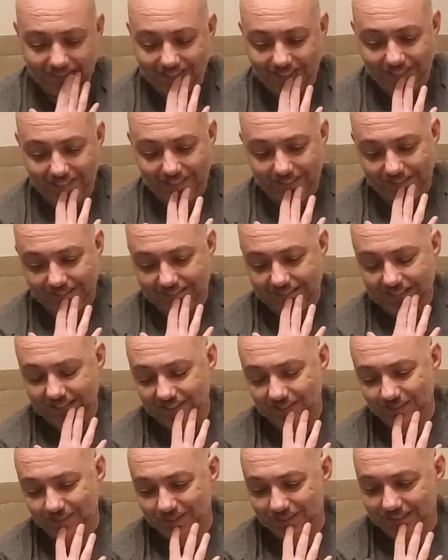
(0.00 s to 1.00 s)
It's a
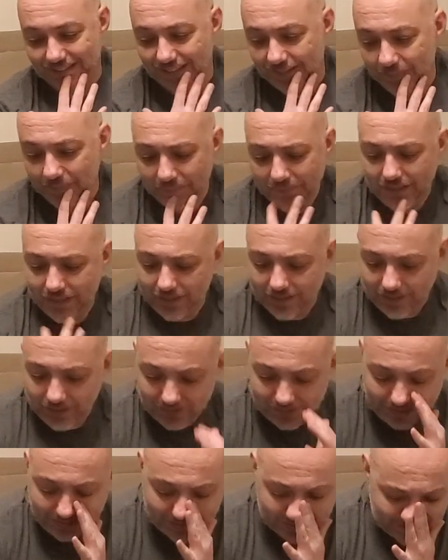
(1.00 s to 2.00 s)
hell of a thing.
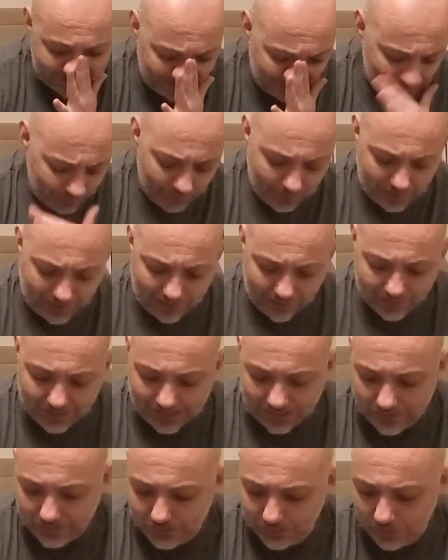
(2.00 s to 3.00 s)
Okay, so I've
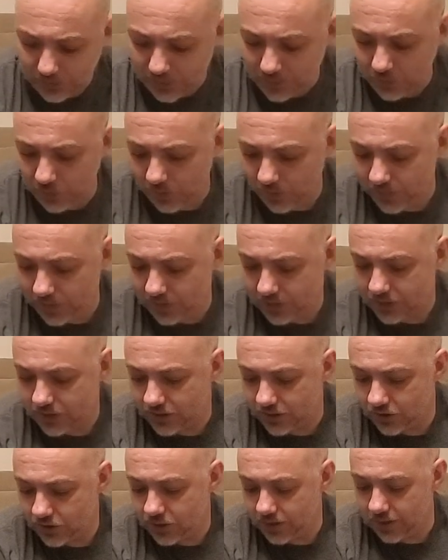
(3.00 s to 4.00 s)
got three more books
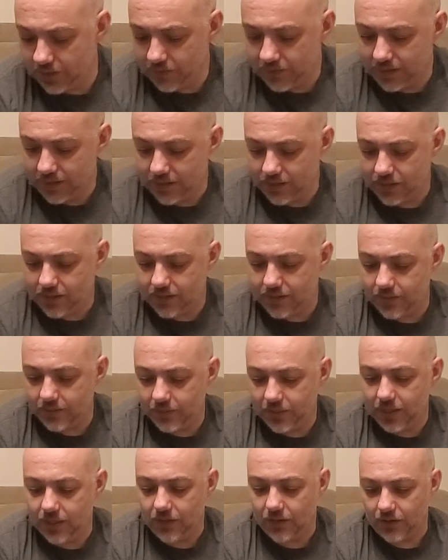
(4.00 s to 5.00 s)
to show. These to
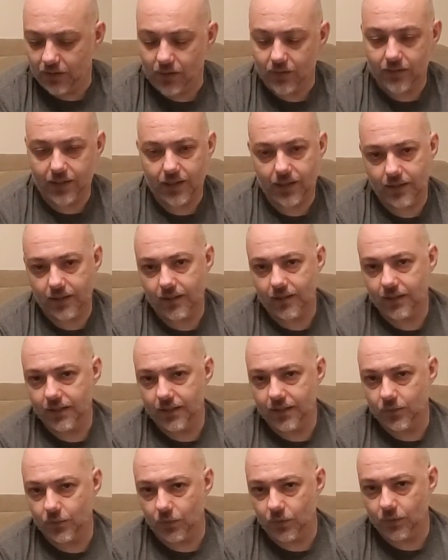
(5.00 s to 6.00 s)
me are all kind of
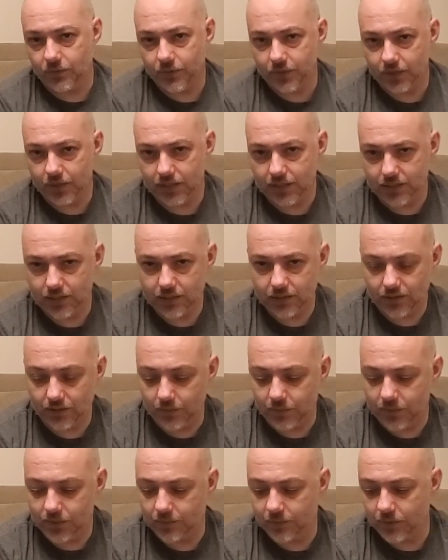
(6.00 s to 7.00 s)
on equal footing in
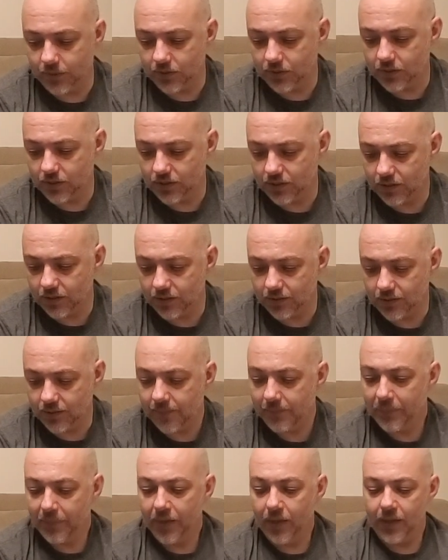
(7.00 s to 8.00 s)
terms of books of the
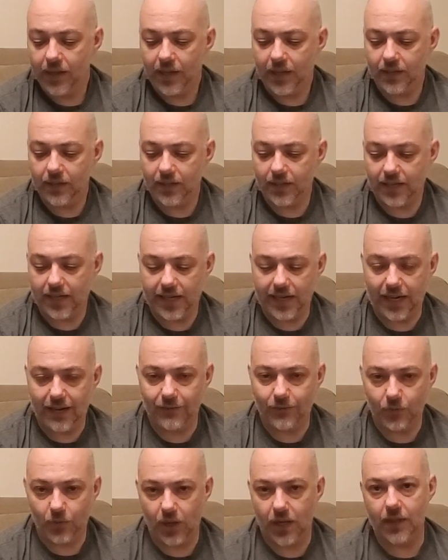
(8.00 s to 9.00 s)
year, and then I
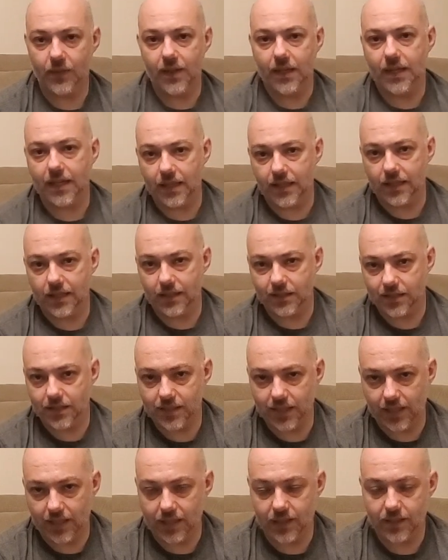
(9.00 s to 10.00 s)
have one that I think
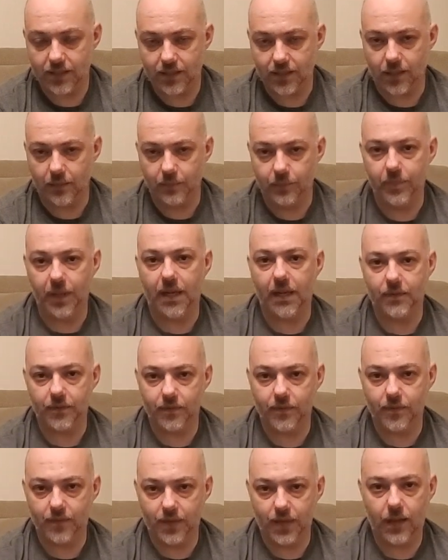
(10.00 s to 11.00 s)
stands
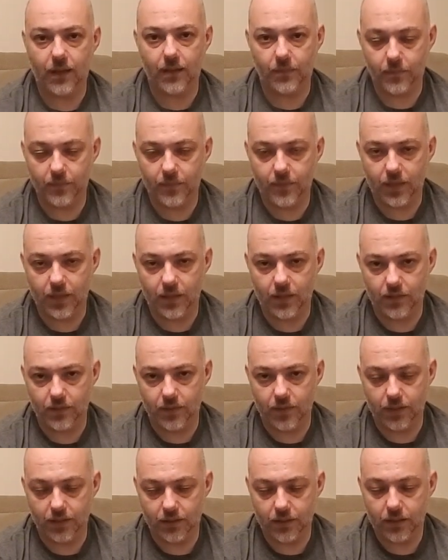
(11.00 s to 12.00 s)
above them
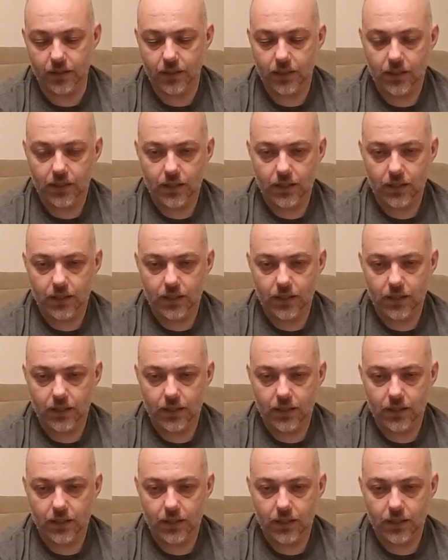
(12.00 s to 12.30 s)
even,